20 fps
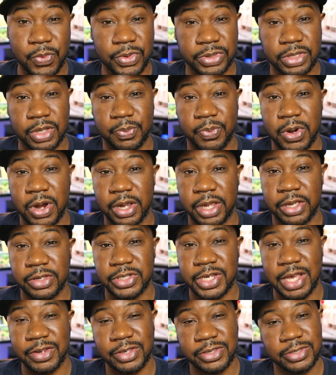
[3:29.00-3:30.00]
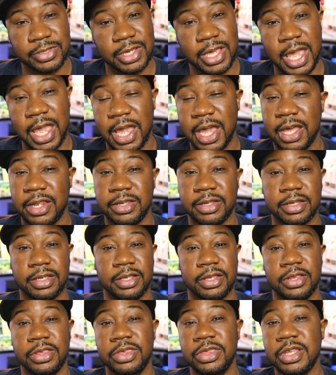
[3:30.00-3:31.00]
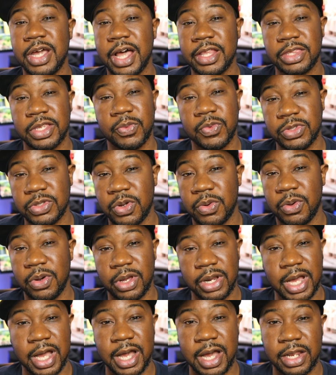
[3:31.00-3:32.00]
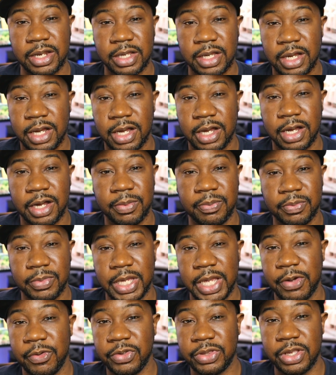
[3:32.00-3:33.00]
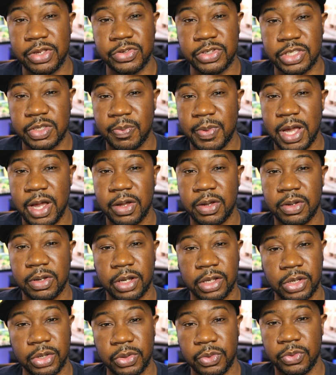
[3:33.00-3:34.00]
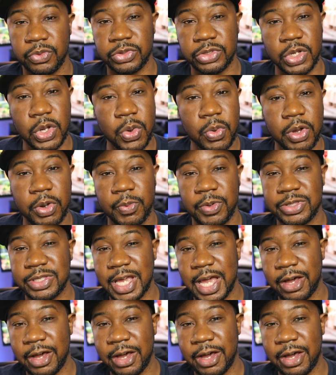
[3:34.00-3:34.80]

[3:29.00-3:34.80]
went to Parque Jettis and nothing was going on. Everything just about closed. No one was